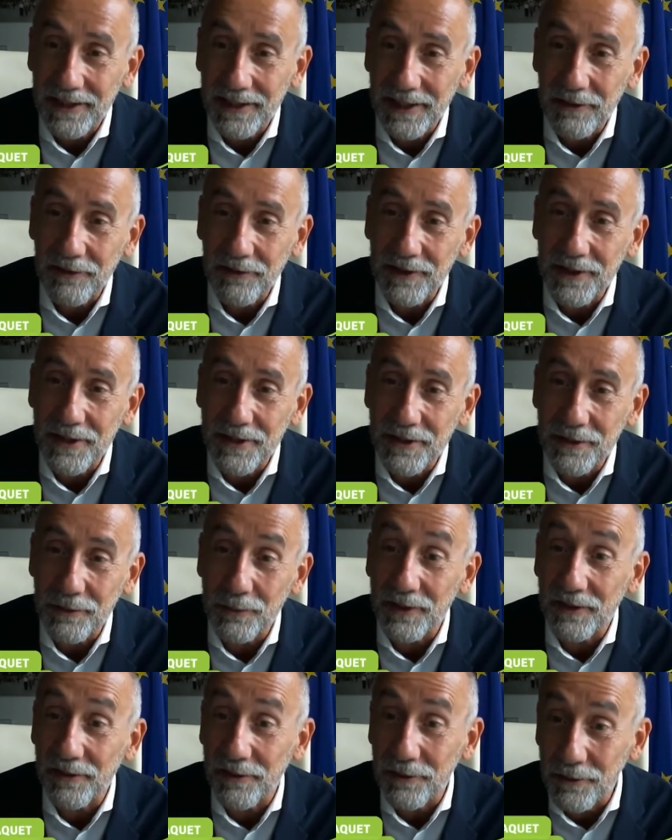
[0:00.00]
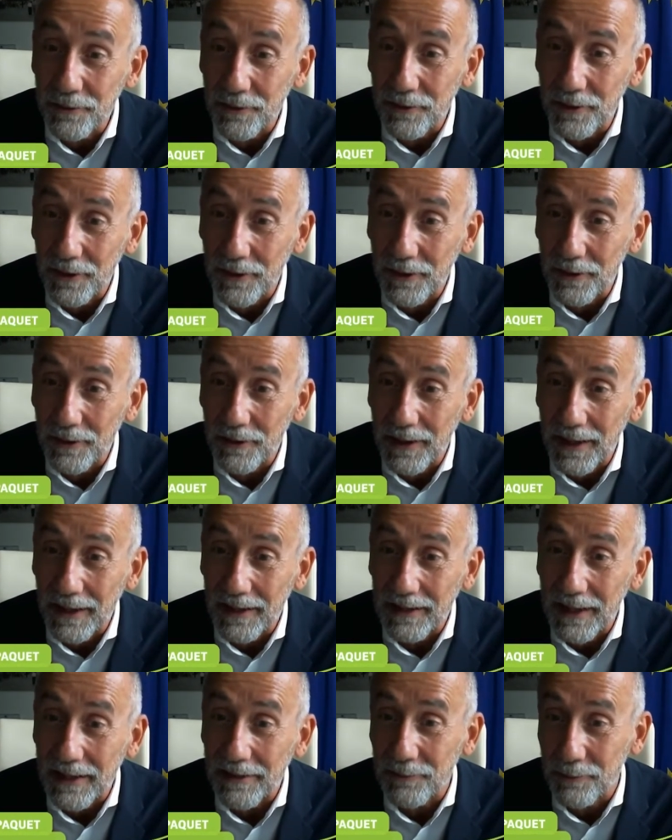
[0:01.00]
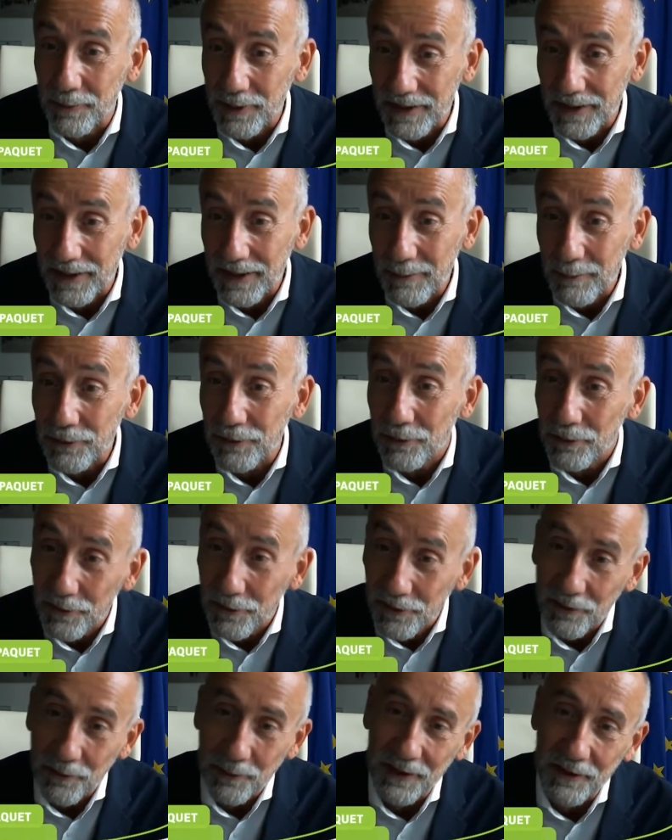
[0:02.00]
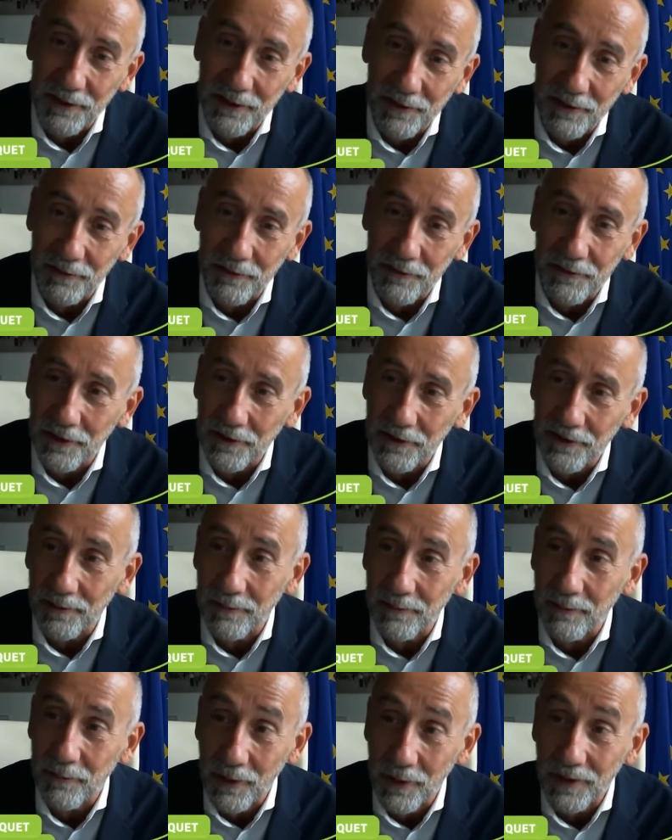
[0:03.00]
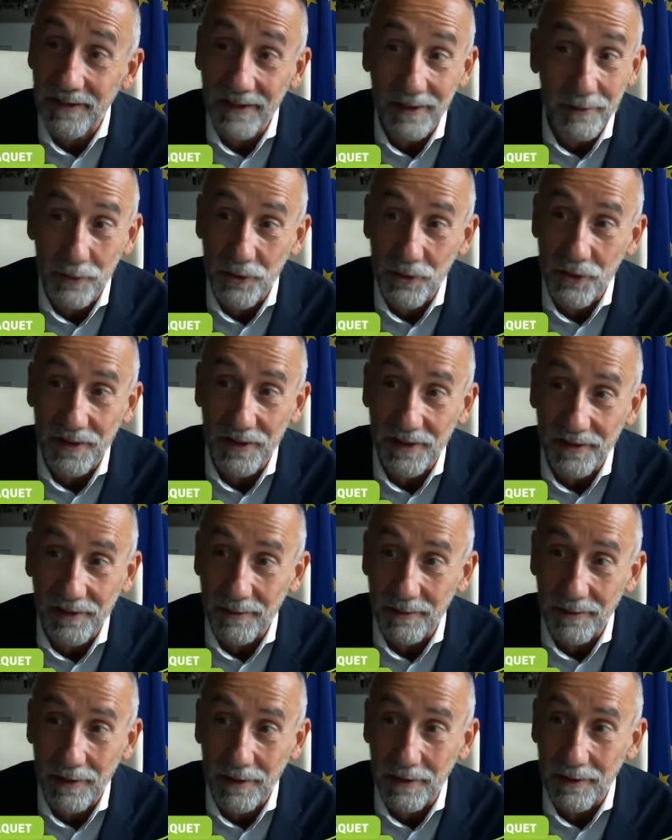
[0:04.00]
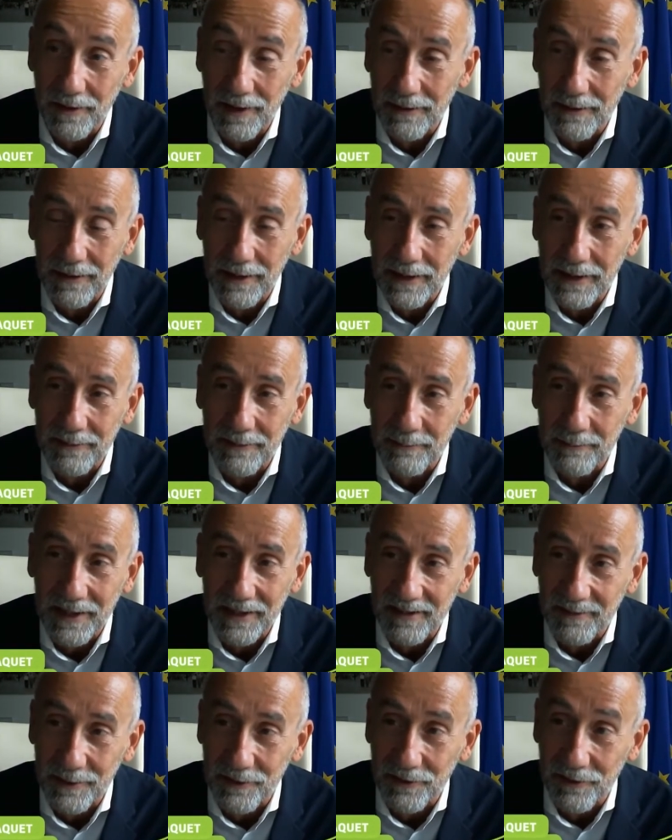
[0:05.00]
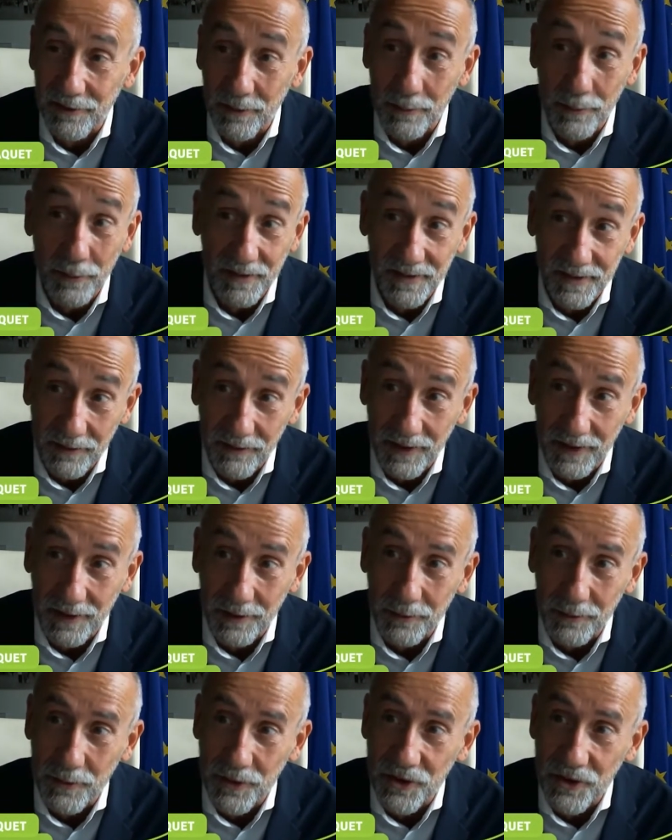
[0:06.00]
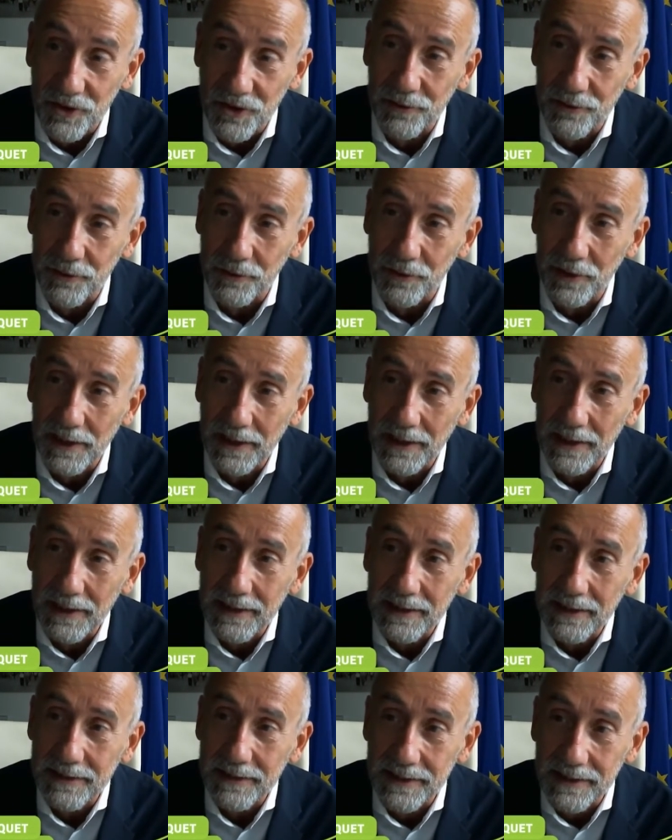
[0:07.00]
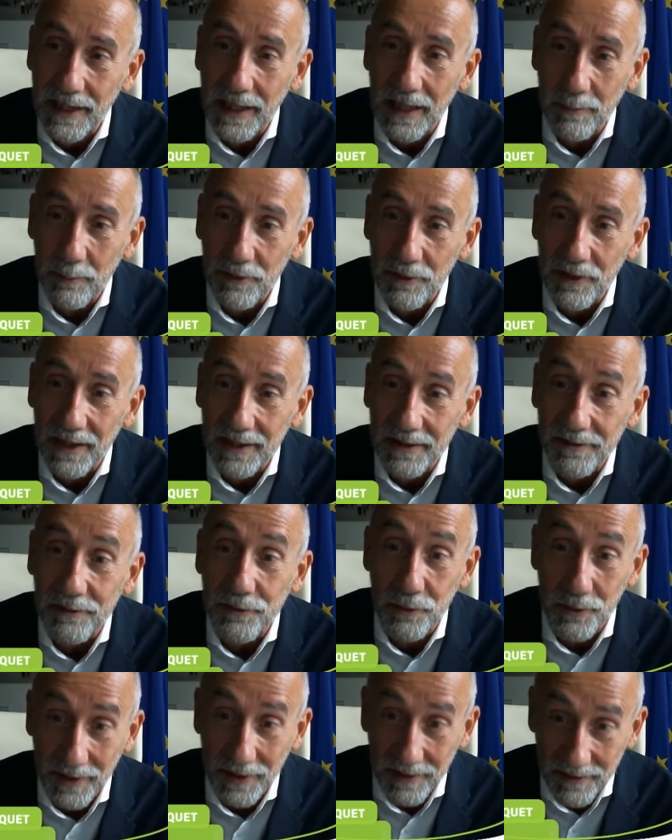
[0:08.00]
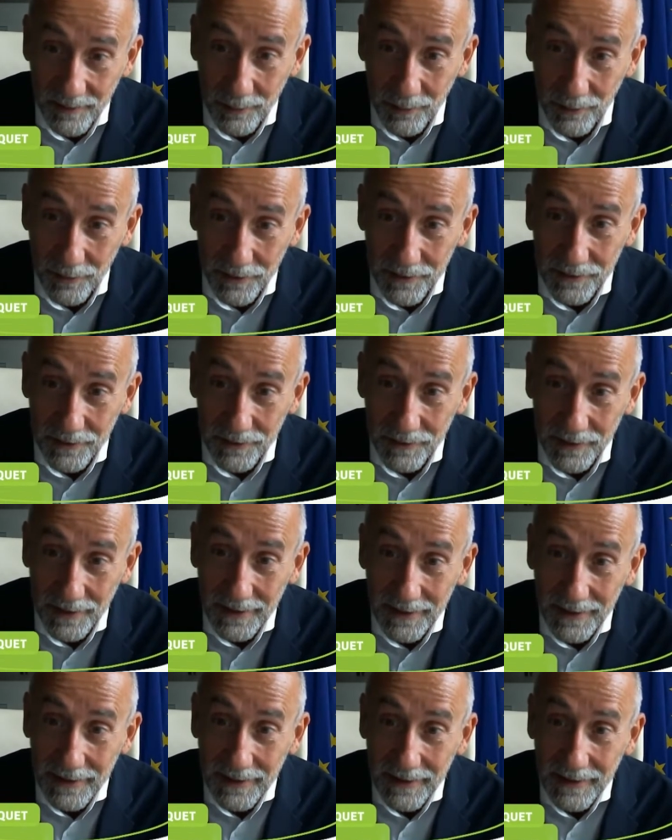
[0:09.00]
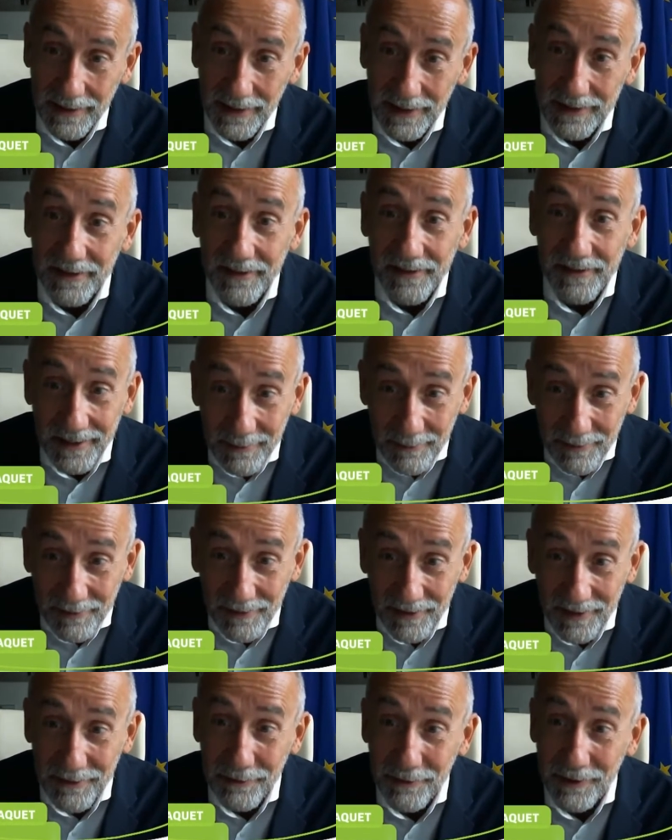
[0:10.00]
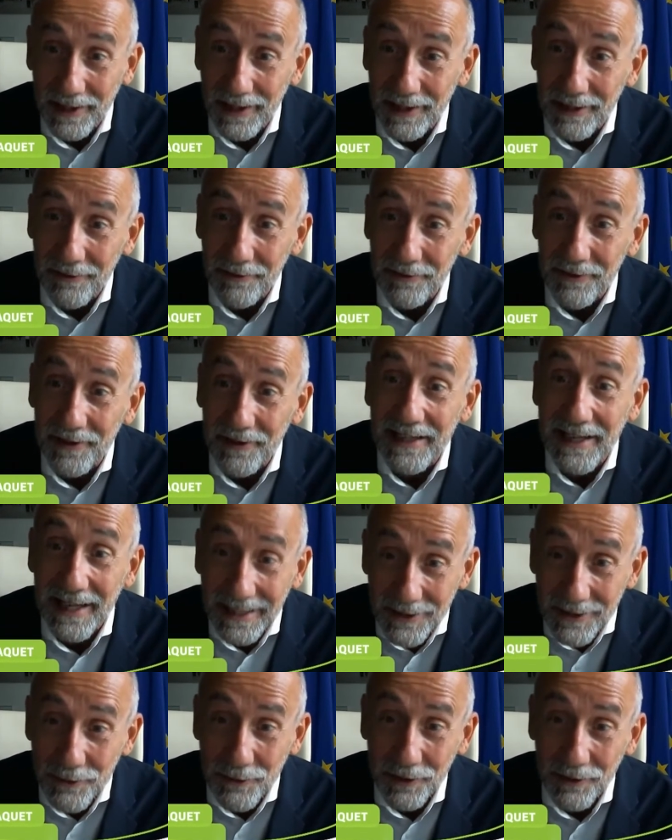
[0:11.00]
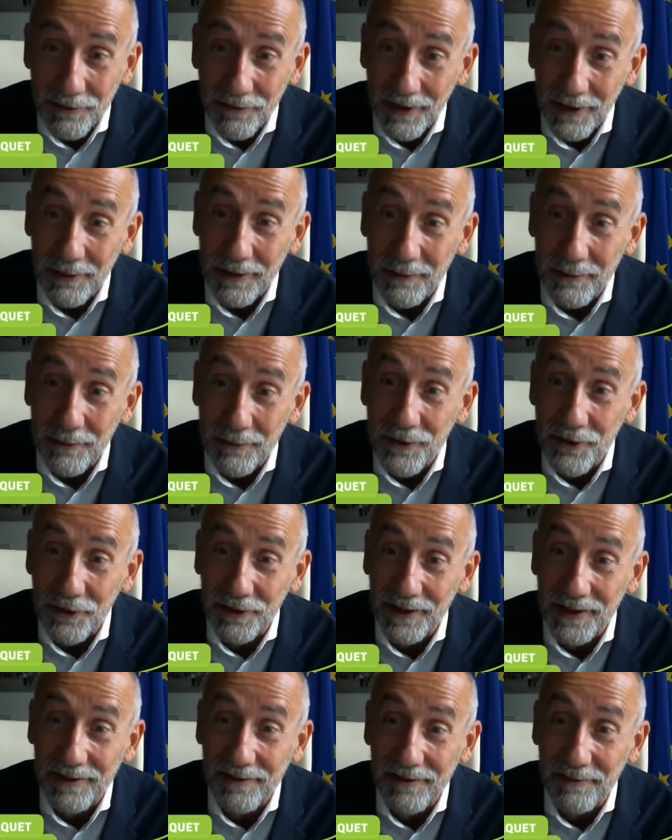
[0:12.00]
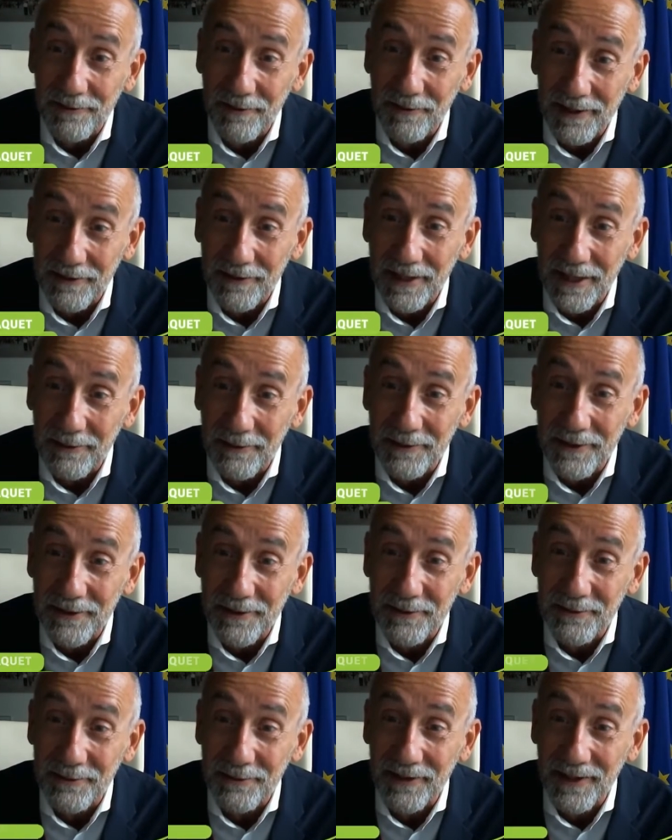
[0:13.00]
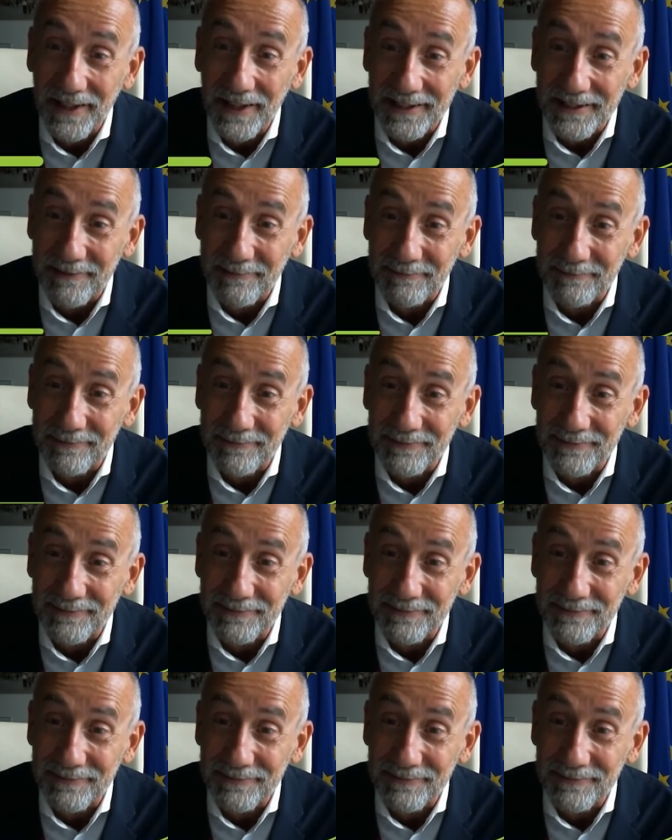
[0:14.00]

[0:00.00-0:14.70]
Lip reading: Olo, can I finish with you as winner, but also because you've done one thing which is, in my experience, the most difficult, which is to decarbonize transport. And it seems that you have an electric ferry which connects your island. How did you do that?